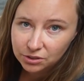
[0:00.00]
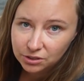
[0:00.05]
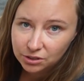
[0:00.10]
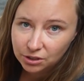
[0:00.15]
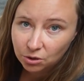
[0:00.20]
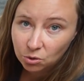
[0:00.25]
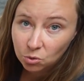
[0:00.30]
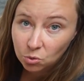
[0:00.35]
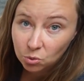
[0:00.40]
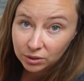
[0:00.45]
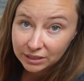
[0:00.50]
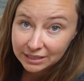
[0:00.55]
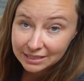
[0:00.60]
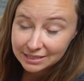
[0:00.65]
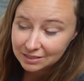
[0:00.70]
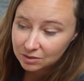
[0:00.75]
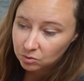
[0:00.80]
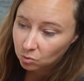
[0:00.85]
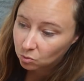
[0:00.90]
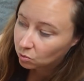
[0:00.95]
the
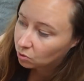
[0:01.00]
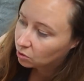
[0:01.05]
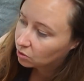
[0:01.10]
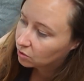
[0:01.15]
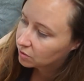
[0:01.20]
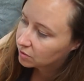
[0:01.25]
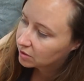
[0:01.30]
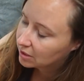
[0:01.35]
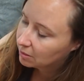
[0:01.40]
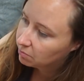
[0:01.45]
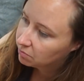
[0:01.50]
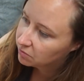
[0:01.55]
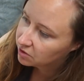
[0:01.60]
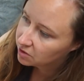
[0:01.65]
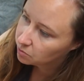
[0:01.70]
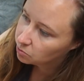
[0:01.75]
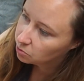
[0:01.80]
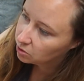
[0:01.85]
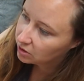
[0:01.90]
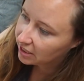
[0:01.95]
corners or some
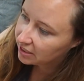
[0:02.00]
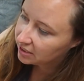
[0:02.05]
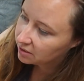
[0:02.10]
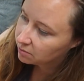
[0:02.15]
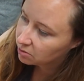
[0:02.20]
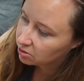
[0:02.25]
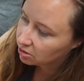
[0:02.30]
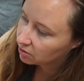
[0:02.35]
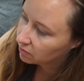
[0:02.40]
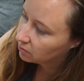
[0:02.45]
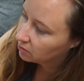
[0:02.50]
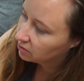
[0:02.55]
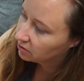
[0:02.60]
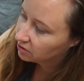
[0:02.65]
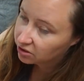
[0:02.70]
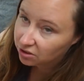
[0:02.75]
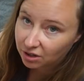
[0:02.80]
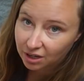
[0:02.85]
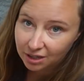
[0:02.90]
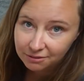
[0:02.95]
small items just fall on
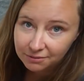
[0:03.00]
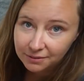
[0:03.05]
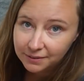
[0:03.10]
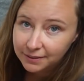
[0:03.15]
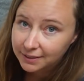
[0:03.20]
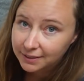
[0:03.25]
the ground.